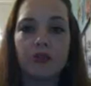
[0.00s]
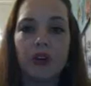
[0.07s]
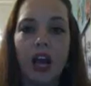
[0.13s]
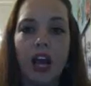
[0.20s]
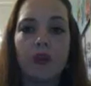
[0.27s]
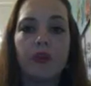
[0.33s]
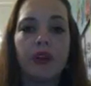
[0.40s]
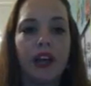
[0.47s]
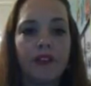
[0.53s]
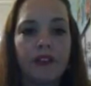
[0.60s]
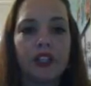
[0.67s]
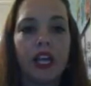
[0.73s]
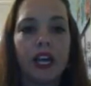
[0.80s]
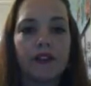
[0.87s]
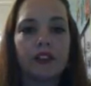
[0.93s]
rock, we'd have a
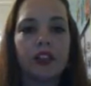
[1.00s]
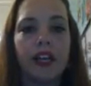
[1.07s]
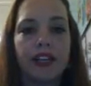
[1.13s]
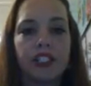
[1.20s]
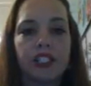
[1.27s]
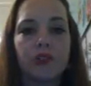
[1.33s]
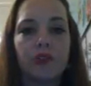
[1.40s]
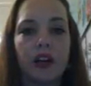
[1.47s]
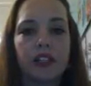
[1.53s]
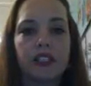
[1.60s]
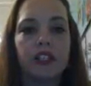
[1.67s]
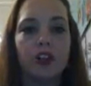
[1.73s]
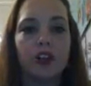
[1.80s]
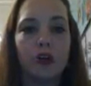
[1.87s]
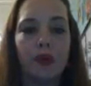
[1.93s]
lot of clastic rocks
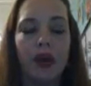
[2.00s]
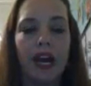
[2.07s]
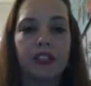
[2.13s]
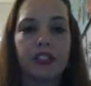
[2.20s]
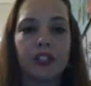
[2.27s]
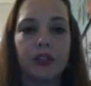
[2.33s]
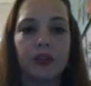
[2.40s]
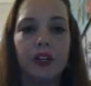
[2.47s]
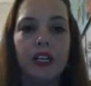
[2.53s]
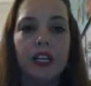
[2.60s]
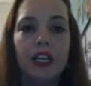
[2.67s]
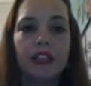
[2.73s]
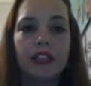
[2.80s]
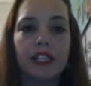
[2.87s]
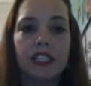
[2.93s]
here in El Paso.
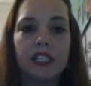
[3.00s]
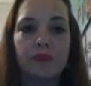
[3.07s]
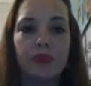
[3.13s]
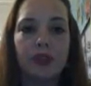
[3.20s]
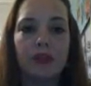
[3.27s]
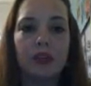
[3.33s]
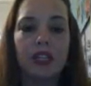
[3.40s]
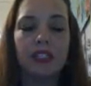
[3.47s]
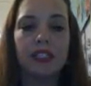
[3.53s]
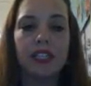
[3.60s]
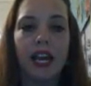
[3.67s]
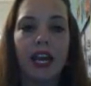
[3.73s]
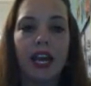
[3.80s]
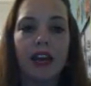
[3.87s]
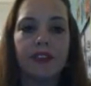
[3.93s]
That simply means
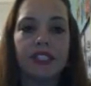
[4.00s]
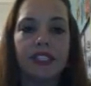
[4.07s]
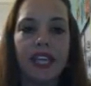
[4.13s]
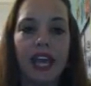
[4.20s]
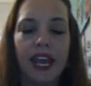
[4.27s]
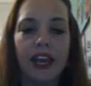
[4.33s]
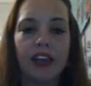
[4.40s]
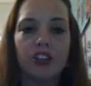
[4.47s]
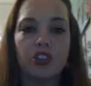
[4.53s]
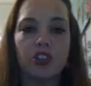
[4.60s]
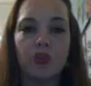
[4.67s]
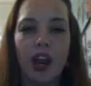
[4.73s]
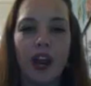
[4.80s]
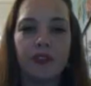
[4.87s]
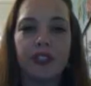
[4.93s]
I have sand,
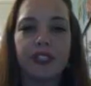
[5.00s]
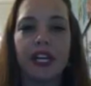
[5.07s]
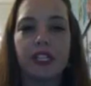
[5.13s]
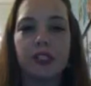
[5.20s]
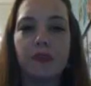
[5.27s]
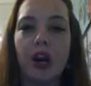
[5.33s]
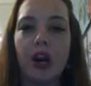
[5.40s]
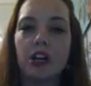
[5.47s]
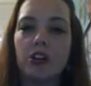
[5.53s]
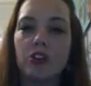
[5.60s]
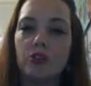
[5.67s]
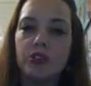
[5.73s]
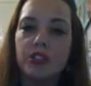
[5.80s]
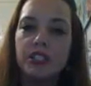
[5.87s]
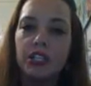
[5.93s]
gravel-sized
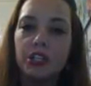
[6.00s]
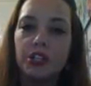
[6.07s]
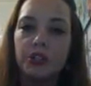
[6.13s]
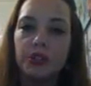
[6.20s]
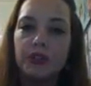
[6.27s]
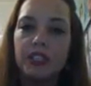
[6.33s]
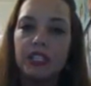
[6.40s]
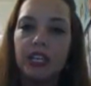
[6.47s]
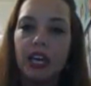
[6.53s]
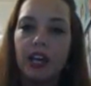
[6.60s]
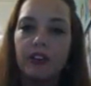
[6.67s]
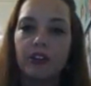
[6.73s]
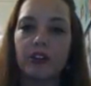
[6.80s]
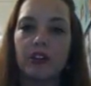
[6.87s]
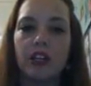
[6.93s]
particles that glued
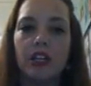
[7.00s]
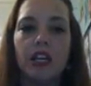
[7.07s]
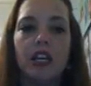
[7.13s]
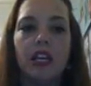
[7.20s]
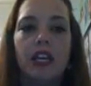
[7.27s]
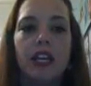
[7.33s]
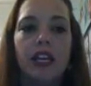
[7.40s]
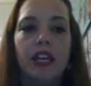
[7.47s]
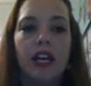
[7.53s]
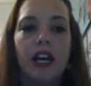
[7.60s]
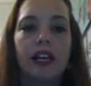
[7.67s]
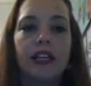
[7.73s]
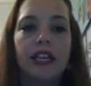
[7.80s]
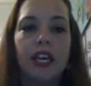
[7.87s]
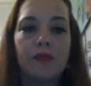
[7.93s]
together.
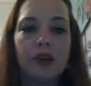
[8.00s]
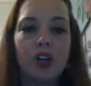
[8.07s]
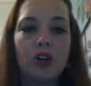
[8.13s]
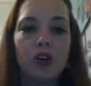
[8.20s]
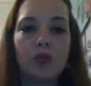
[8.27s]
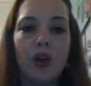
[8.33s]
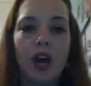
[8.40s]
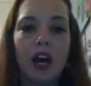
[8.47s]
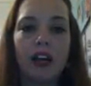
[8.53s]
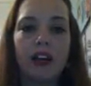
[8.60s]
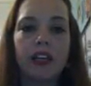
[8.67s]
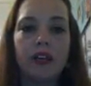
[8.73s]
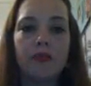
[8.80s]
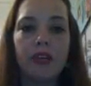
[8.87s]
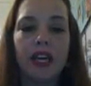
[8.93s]
A chemical
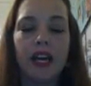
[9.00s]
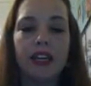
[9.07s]
rock can be